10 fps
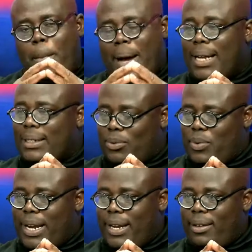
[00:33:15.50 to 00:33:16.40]
you pass
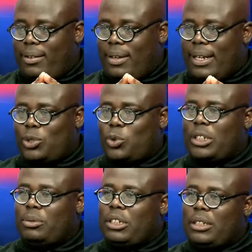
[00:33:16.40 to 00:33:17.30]
away, it
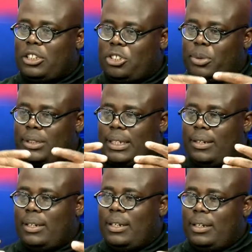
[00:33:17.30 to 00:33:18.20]
will be
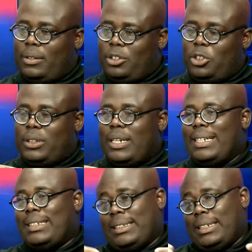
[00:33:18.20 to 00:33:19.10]
distributed using
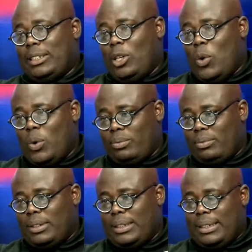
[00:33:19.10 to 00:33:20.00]
the interstate law.
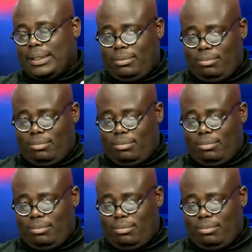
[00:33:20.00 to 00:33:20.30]
And